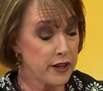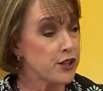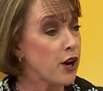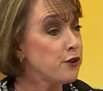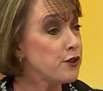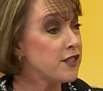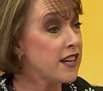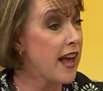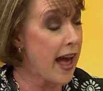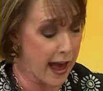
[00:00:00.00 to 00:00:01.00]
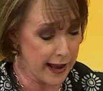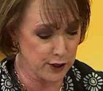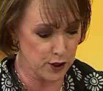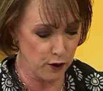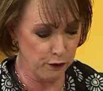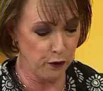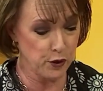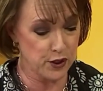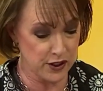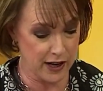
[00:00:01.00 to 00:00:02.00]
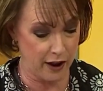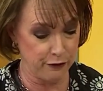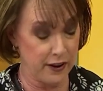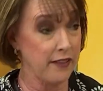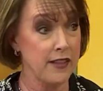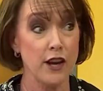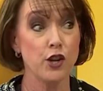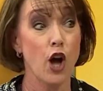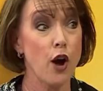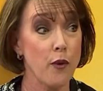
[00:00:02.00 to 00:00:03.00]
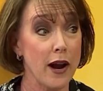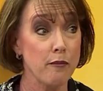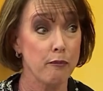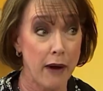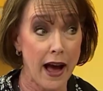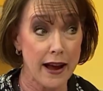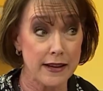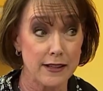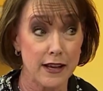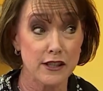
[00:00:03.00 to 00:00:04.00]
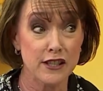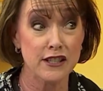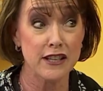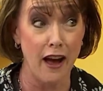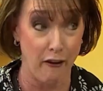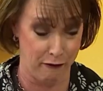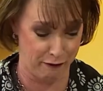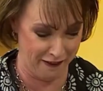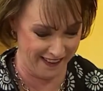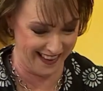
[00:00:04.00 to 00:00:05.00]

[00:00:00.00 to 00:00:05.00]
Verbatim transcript: We don't see ads for stuff, and then no one buys stuff.